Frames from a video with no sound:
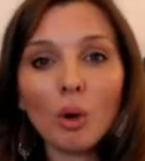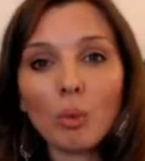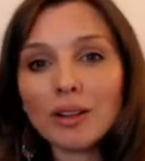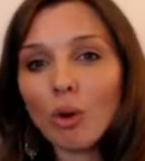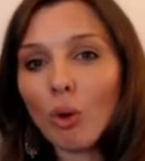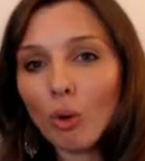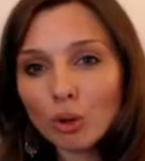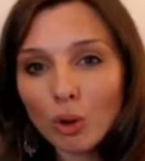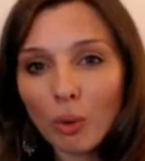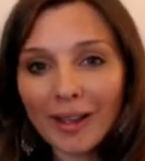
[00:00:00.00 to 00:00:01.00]
While
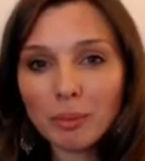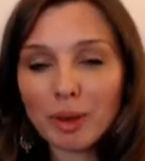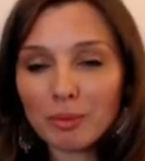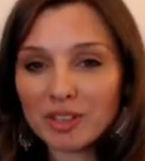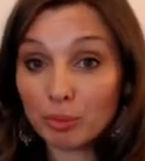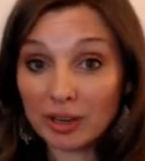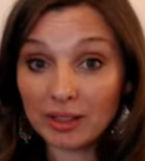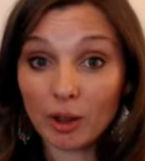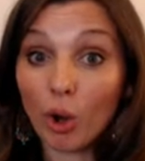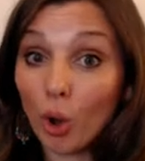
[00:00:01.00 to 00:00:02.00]
all choir members bring
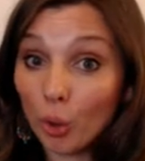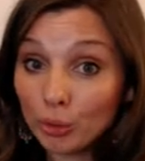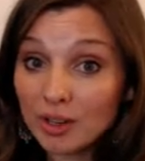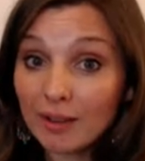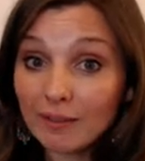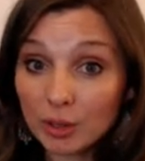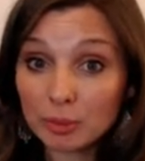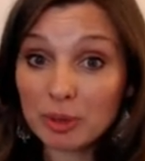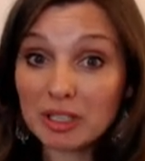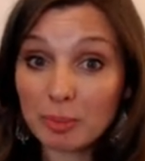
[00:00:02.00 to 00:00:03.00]
their own diverse
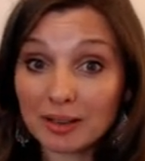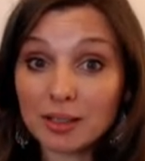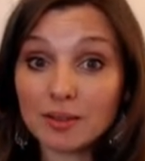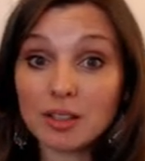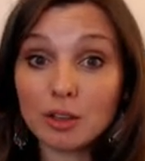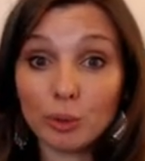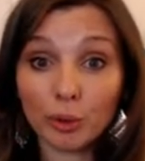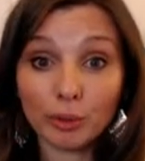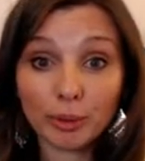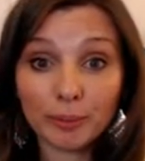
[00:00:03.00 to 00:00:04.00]
perspectives to the
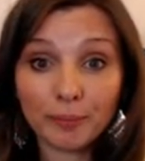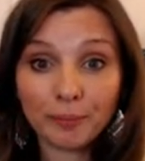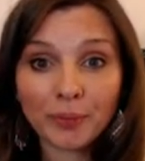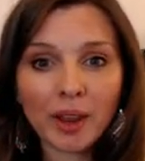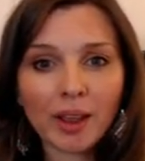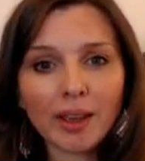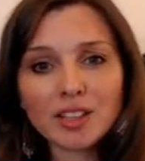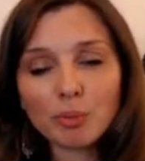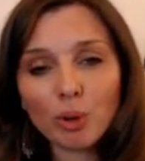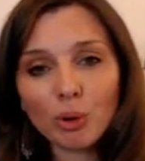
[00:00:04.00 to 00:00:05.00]
group,
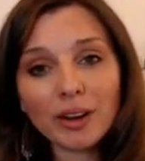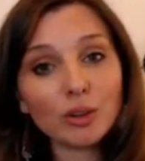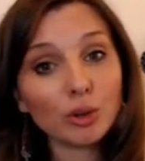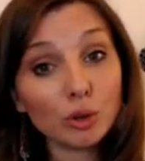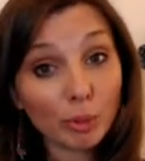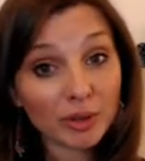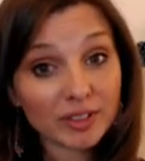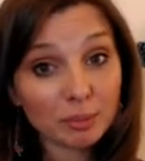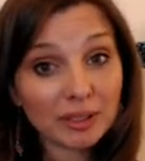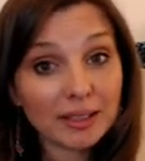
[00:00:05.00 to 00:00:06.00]
Exploring new
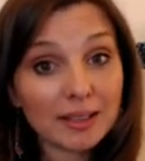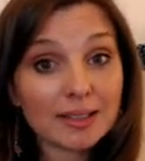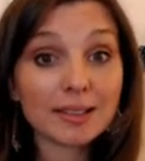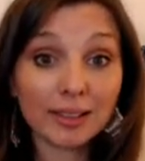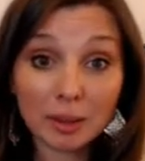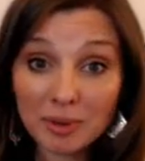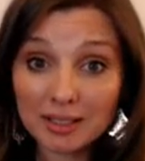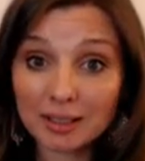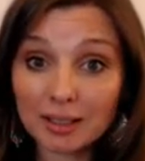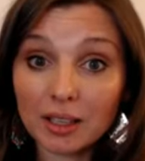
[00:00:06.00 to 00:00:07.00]
possibilities is
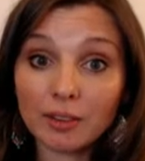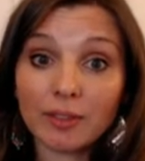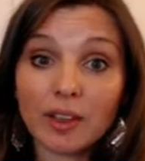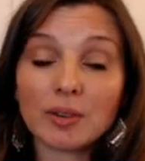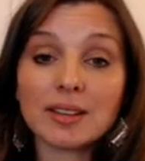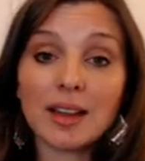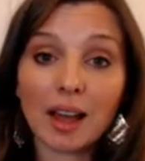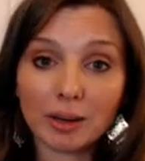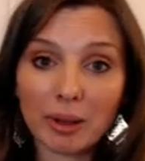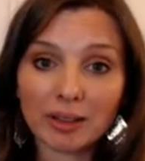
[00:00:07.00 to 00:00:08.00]
limited if there is an
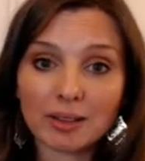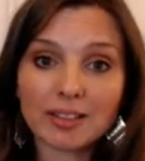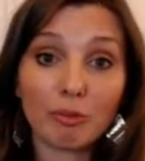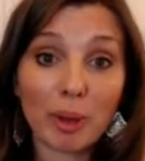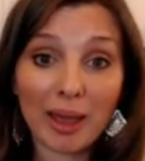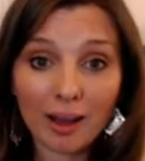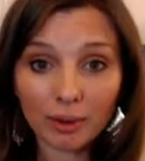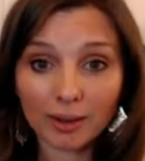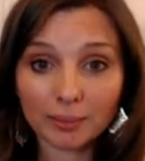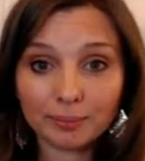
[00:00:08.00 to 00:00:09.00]
unbalance of
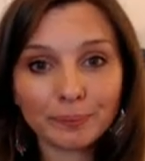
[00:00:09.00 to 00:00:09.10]
power.